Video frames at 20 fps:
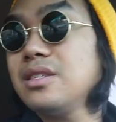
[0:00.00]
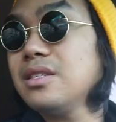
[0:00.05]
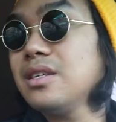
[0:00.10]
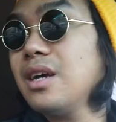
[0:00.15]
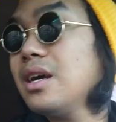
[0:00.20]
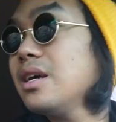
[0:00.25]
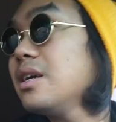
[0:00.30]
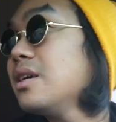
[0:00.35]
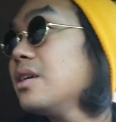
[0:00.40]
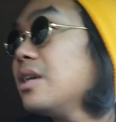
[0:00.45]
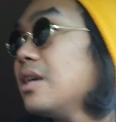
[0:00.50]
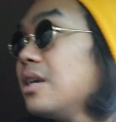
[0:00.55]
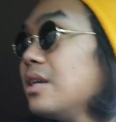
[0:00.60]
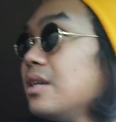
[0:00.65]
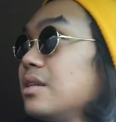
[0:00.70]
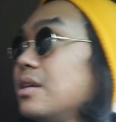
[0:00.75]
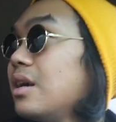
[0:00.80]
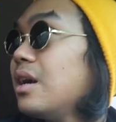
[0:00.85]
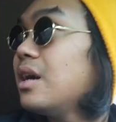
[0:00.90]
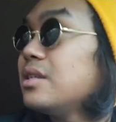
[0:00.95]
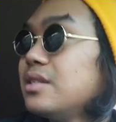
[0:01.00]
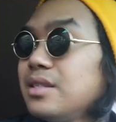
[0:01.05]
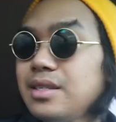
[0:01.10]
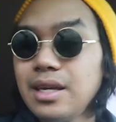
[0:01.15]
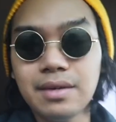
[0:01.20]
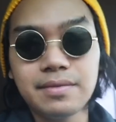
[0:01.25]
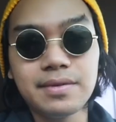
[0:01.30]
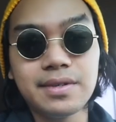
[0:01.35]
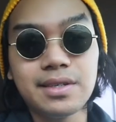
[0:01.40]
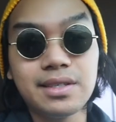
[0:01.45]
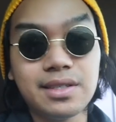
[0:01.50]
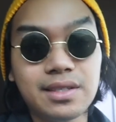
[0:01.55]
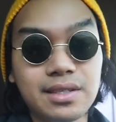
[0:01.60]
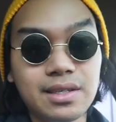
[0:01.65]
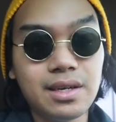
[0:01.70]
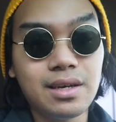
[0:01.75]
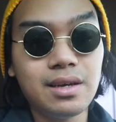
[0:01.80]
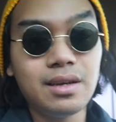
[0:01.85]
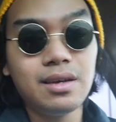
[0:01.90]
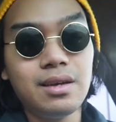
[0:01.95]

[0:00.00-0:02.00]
just got here at Savers,